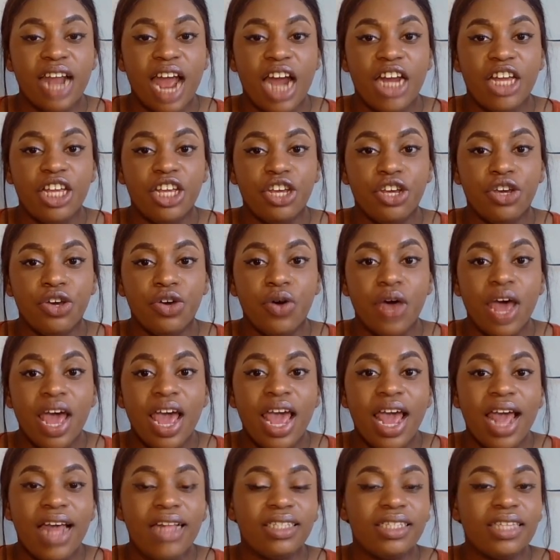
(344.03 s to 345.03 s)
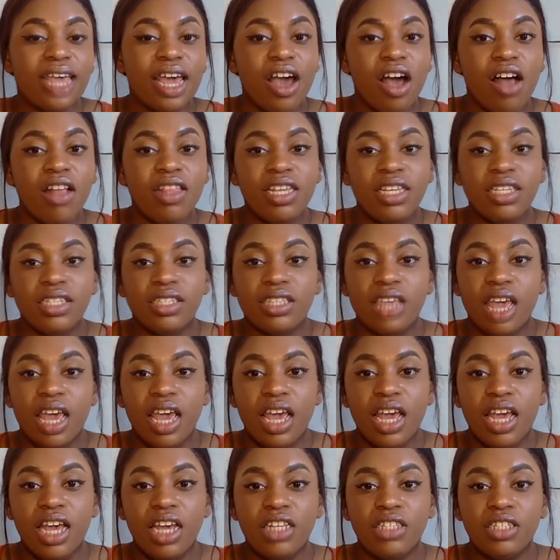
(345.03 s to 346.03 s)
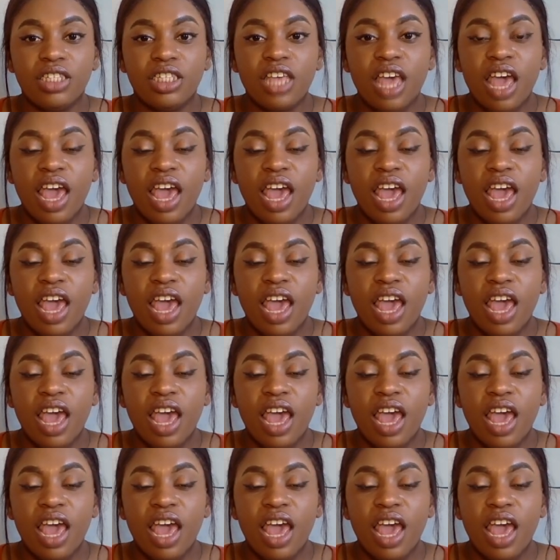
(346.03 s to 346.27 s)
out of you and say all these things